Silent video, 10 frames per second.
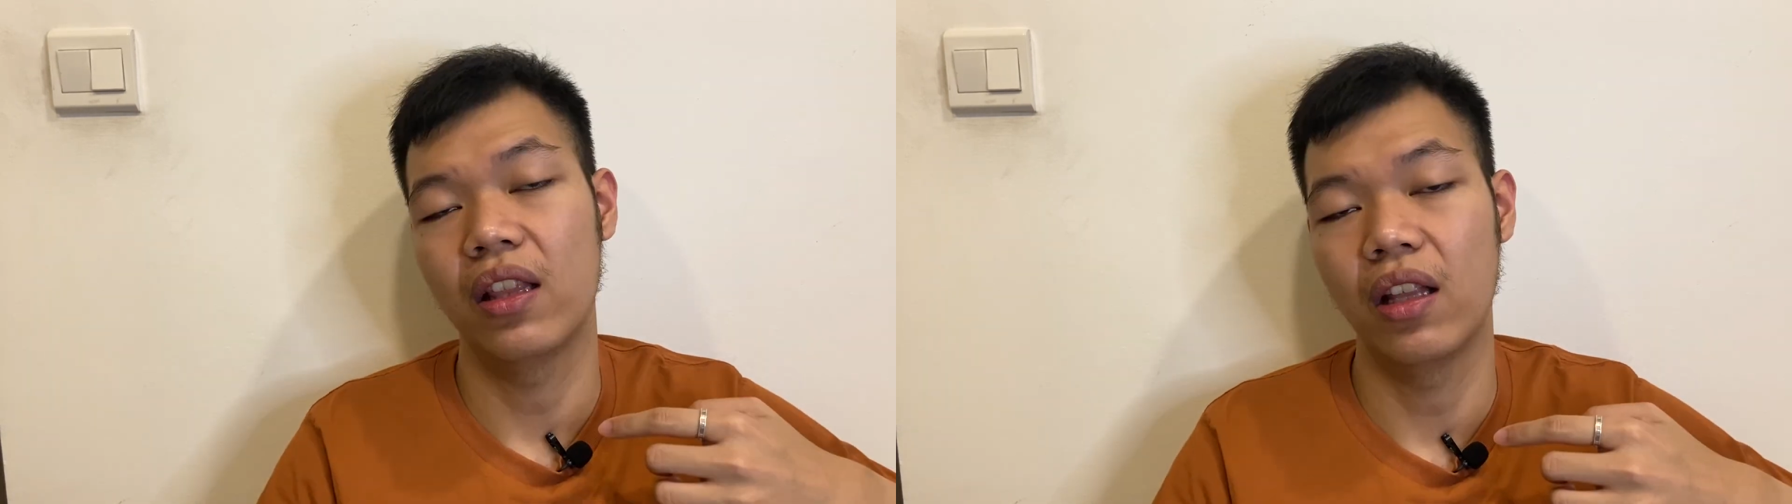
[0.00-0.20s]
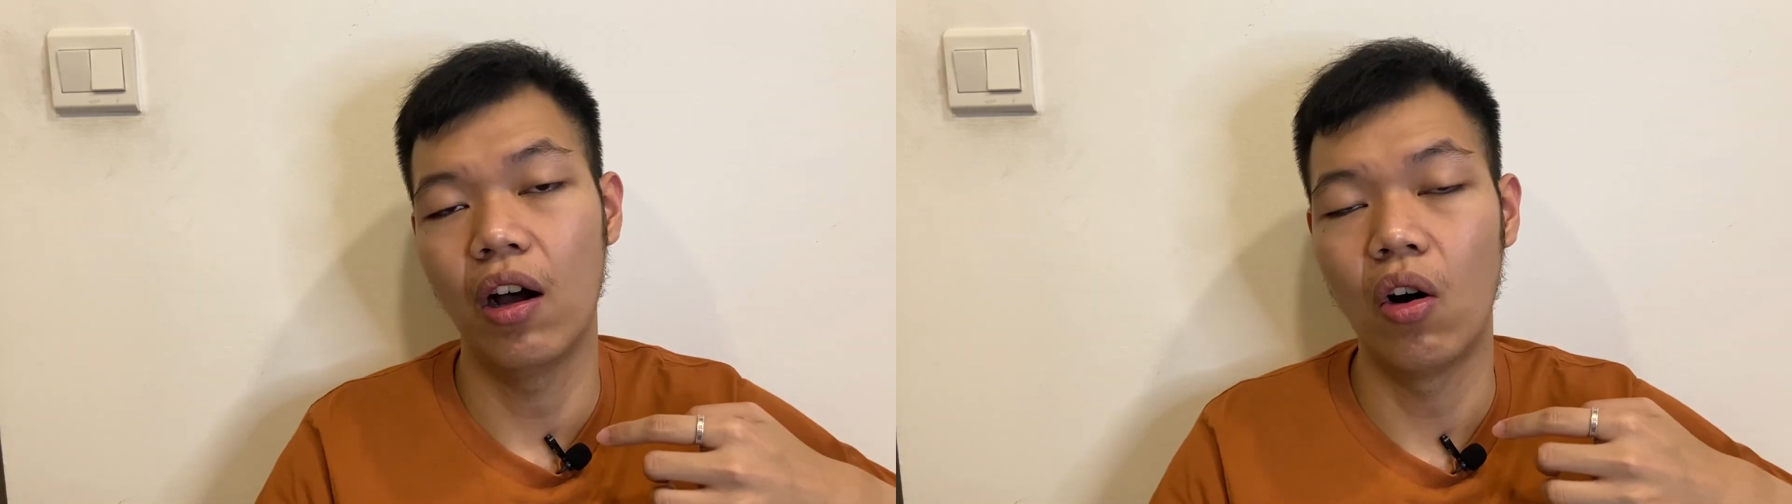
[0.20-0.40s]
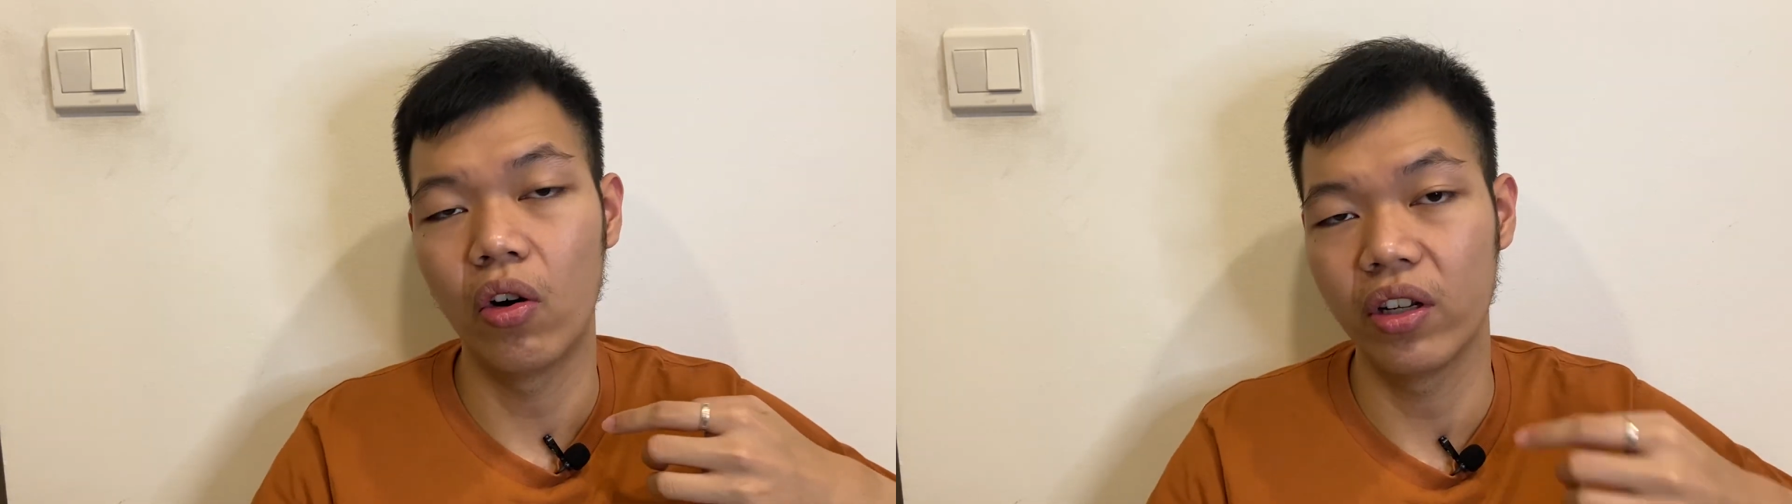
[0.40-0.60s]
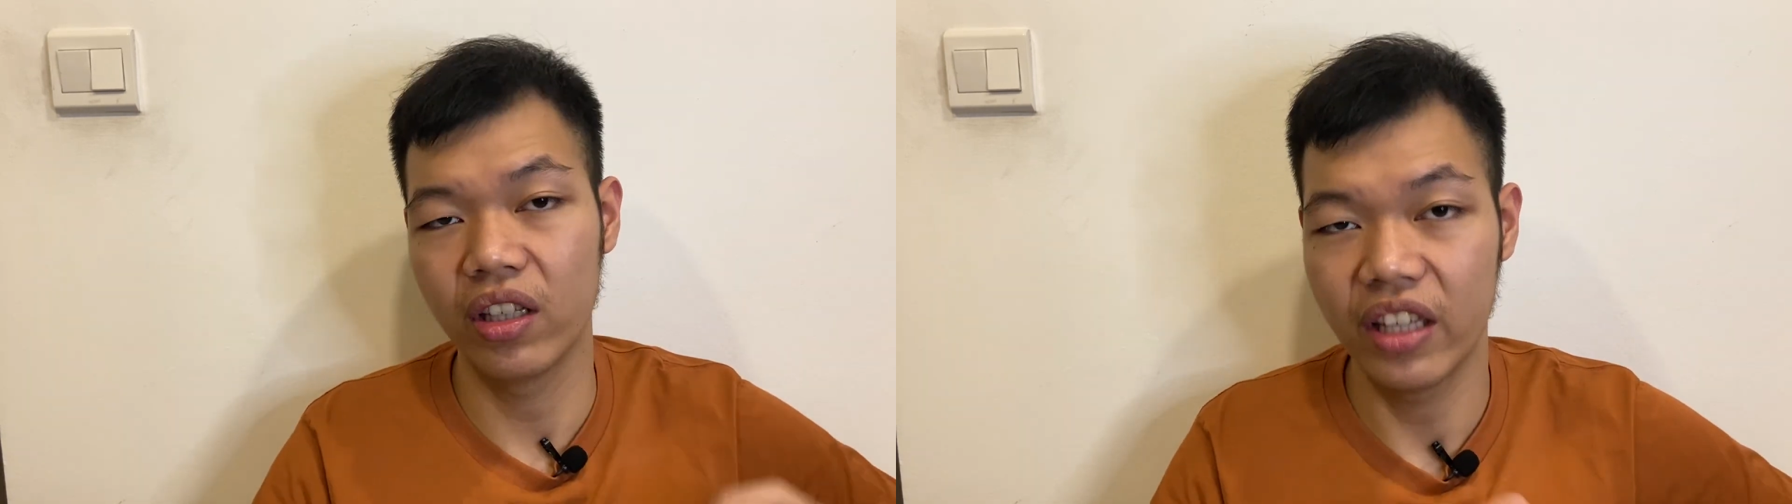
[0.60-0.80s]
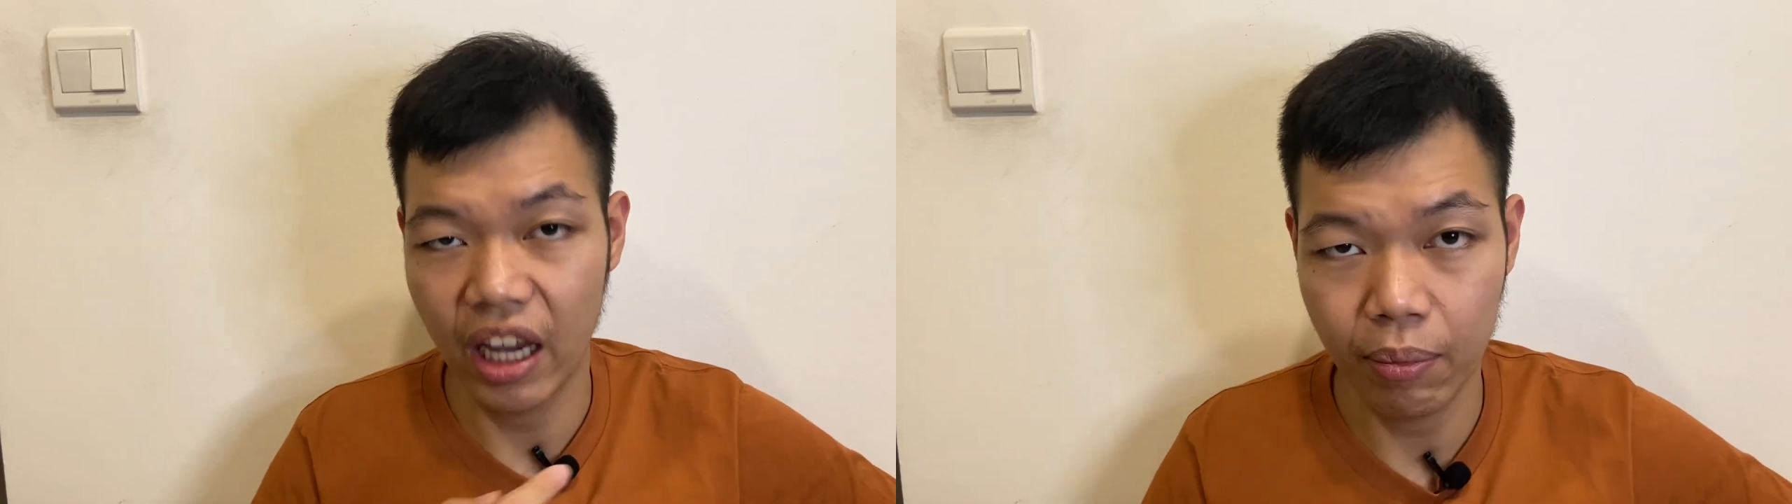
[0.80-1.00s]
or the
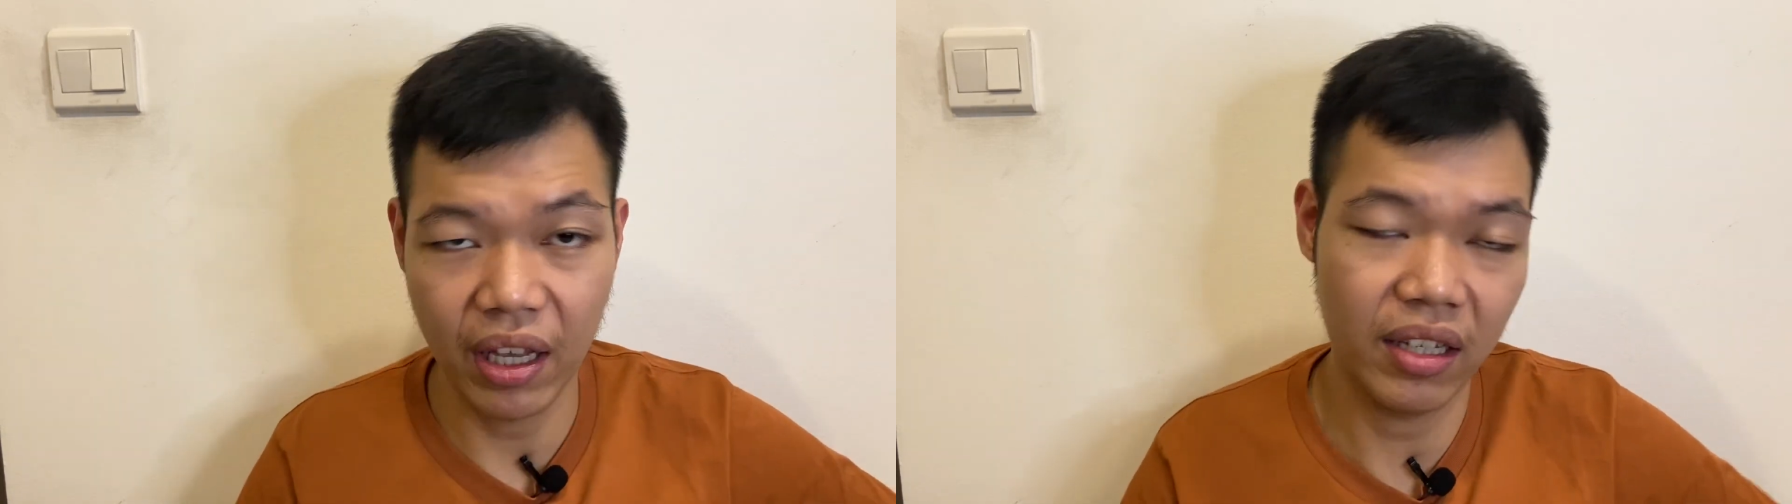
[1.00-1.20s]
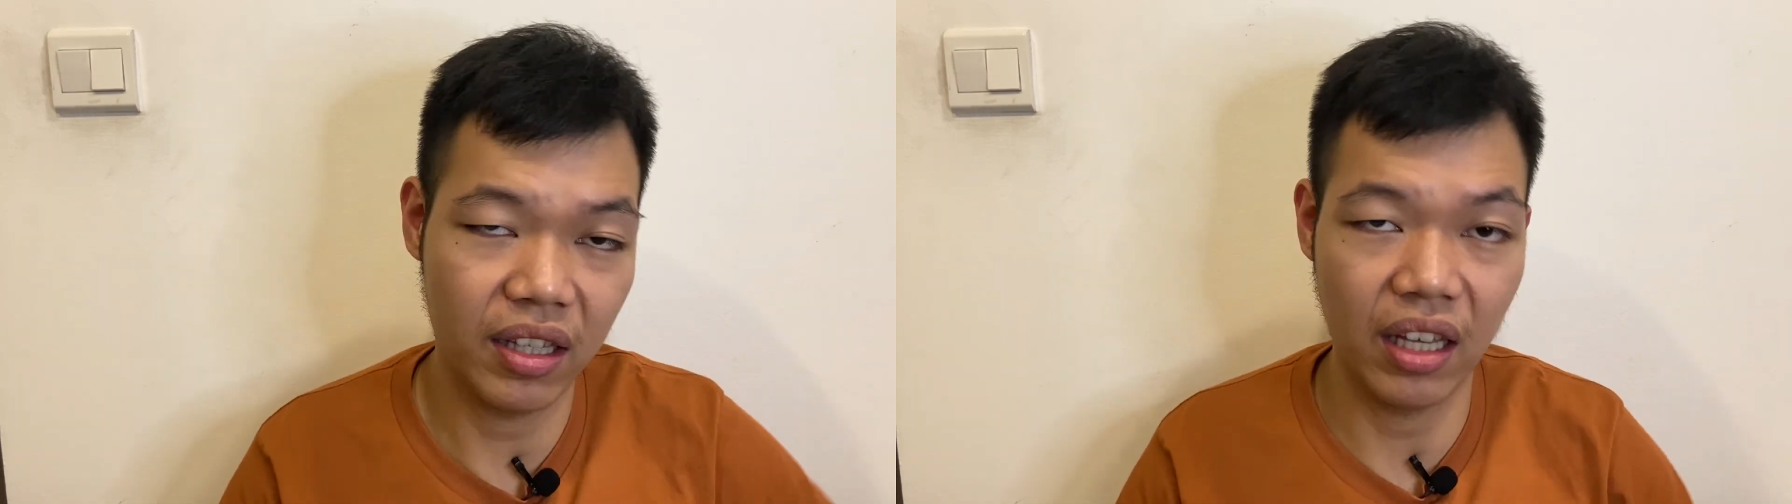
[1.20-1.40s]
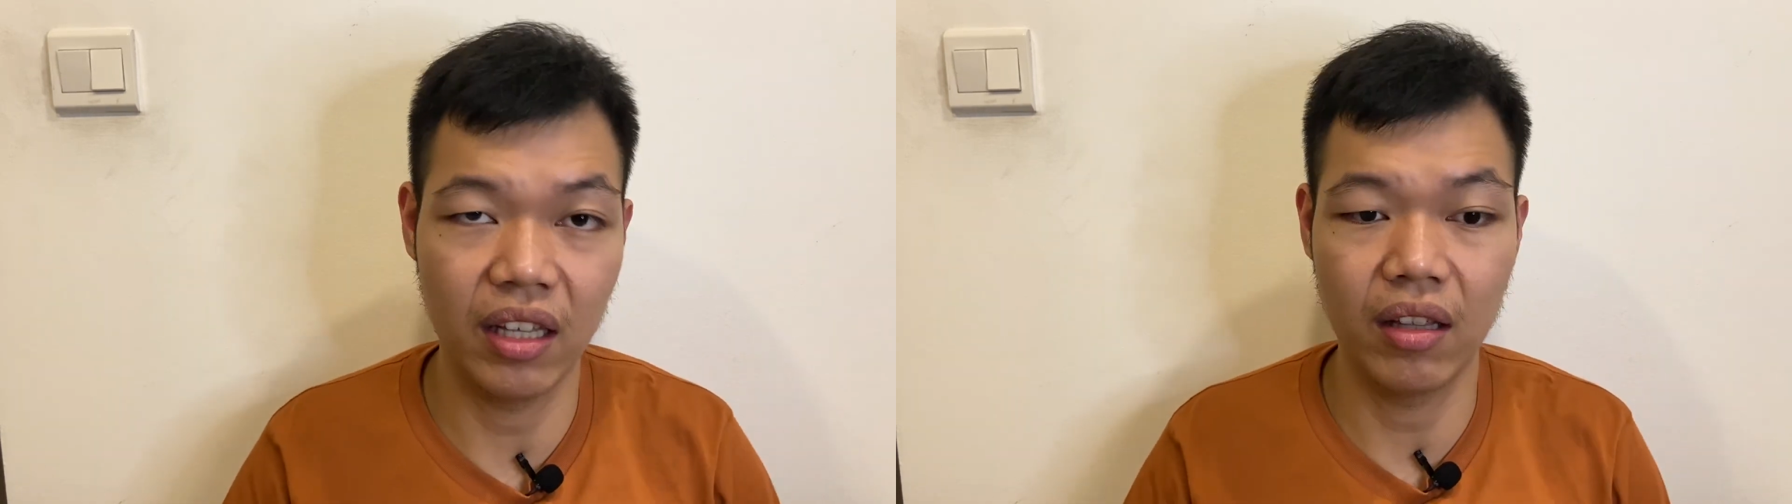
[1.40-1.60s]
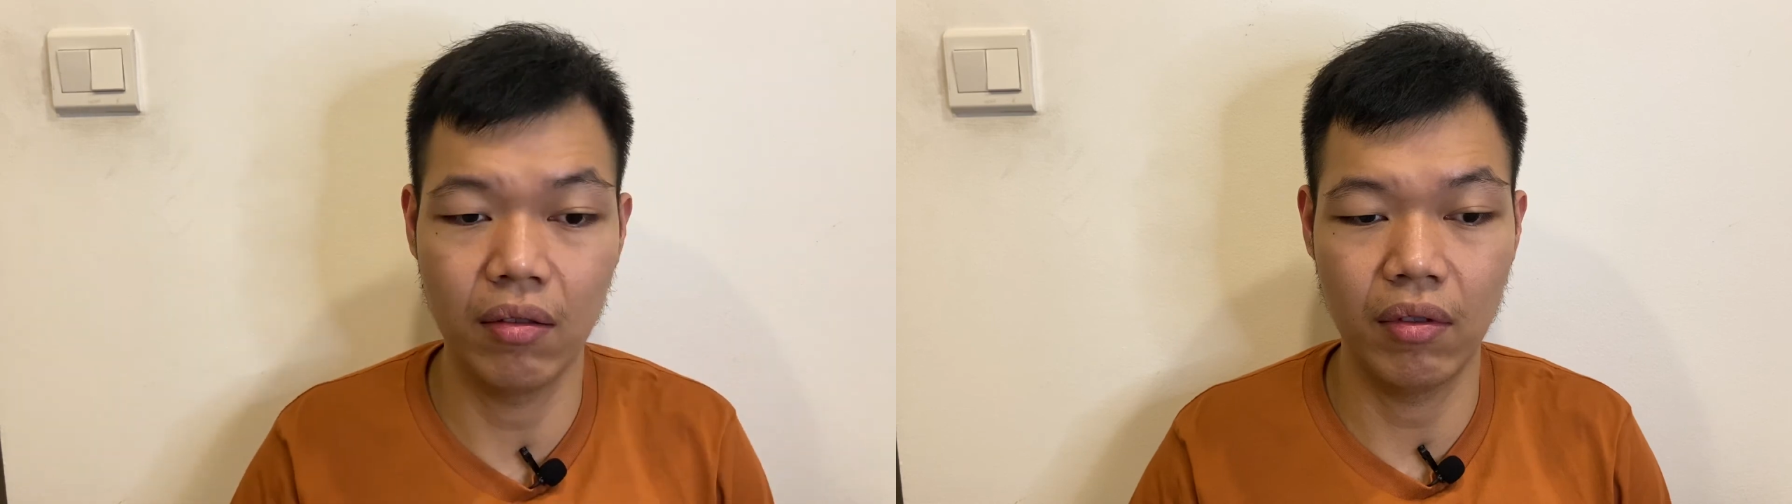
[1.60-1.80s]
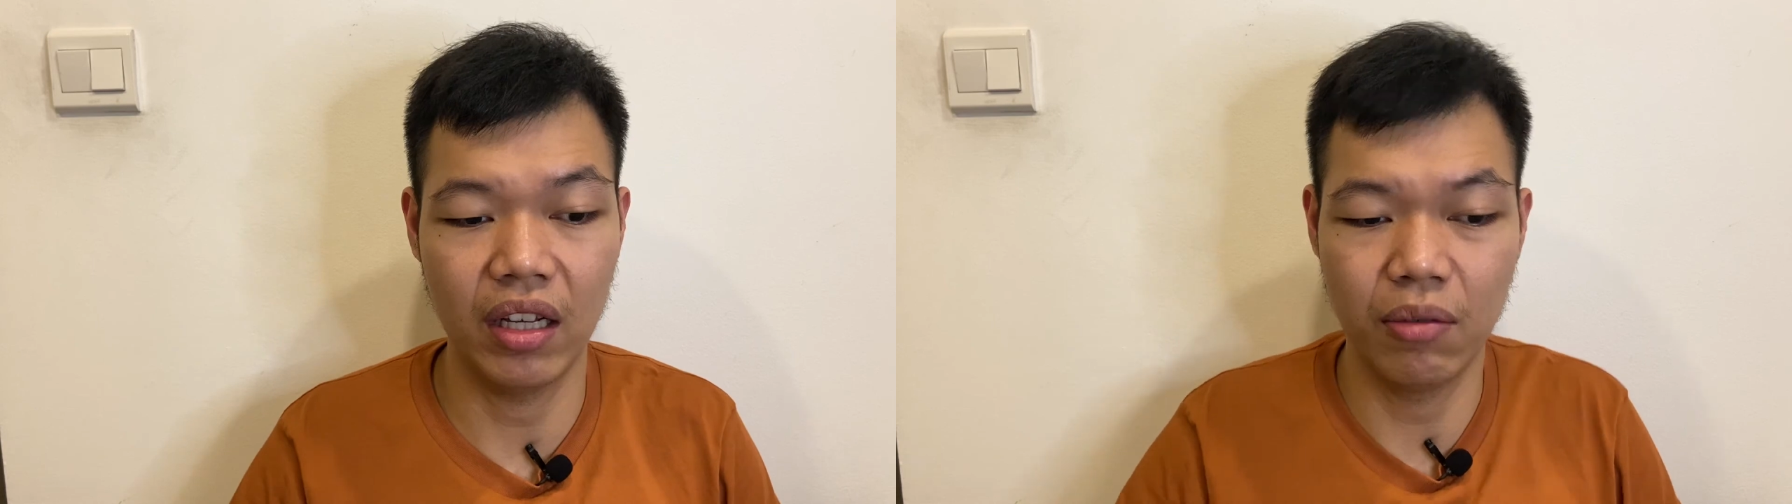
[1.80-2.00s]
DIBS thing
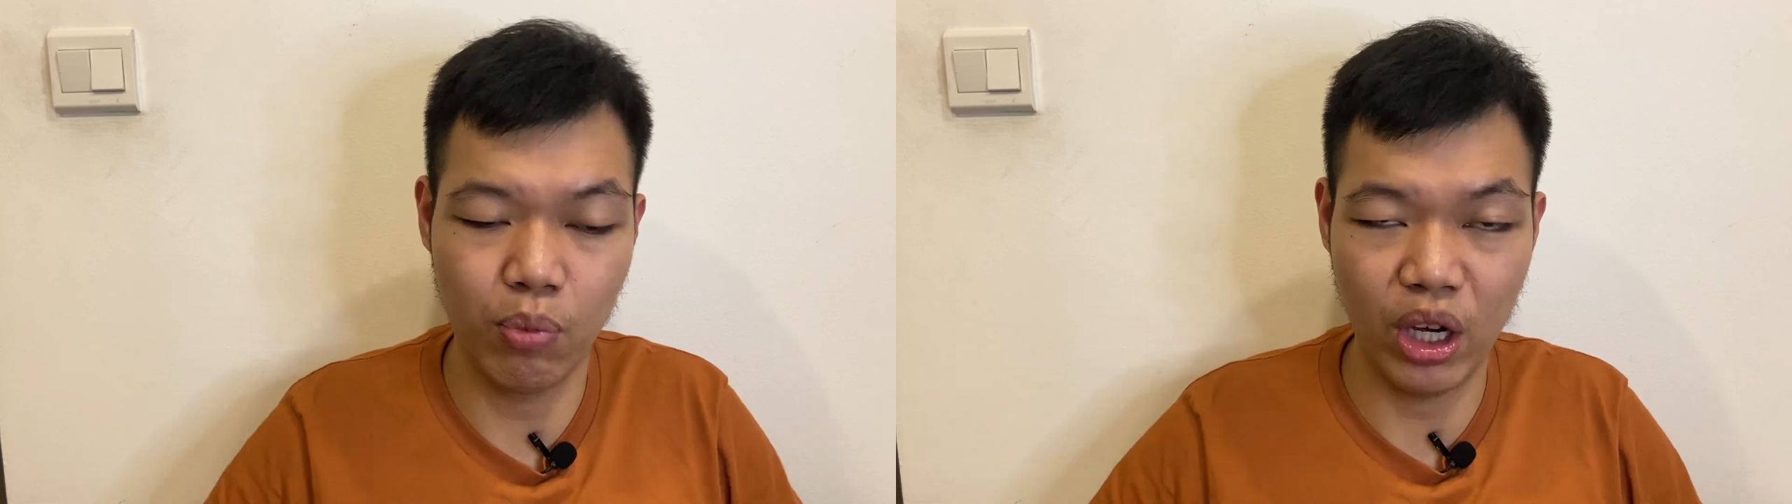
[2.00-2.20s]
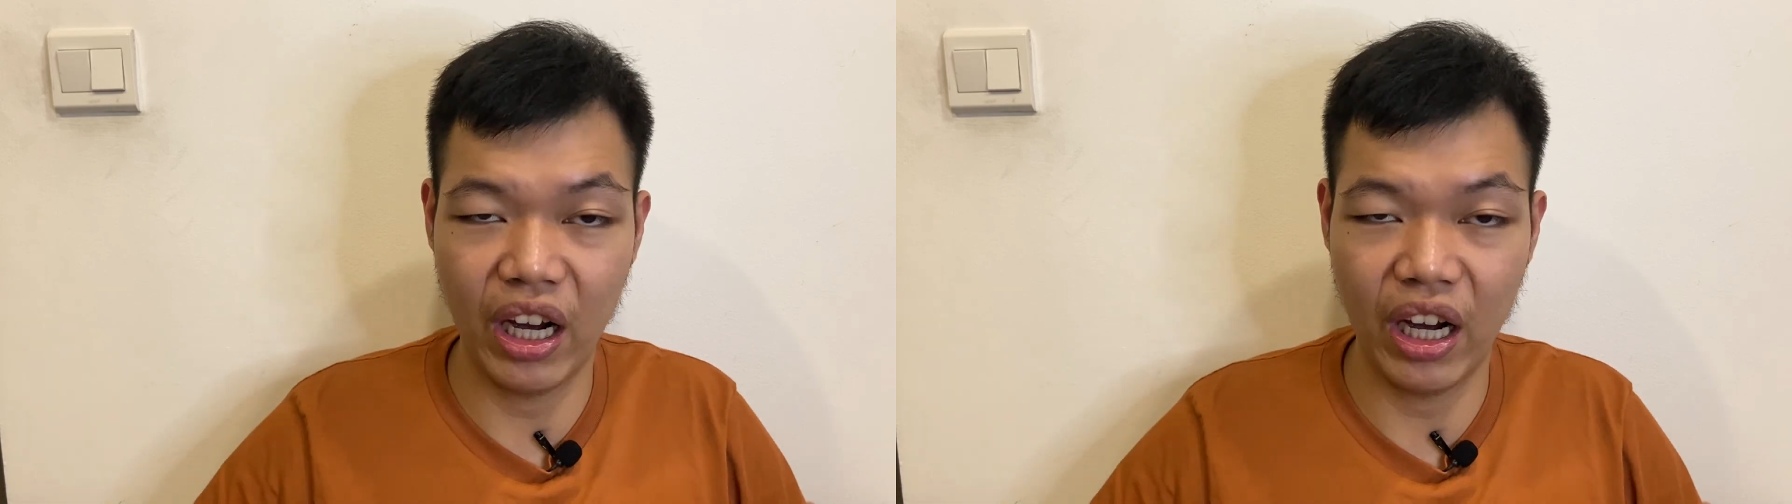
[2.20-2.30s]
doesn't bring